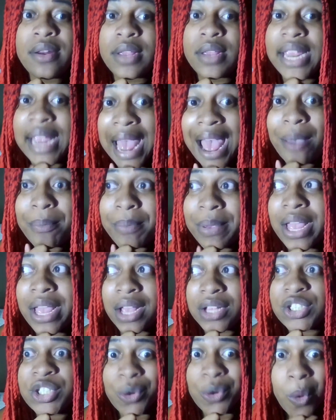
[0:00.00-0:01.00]
Yeah,
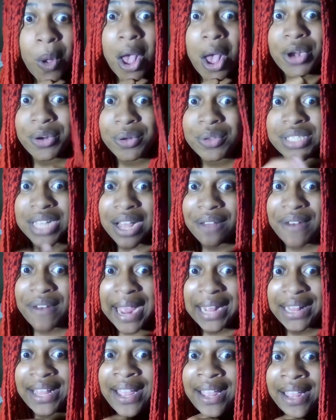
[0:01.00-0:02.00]
because you all do stuff
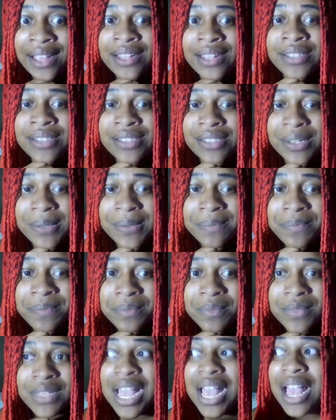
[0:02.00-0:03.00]
like this.
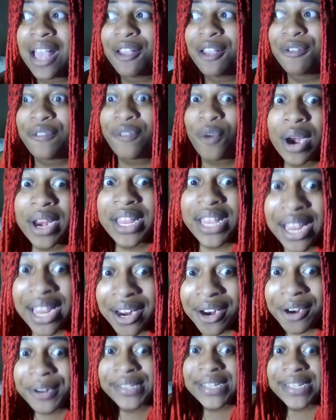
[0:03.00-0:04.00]
For years,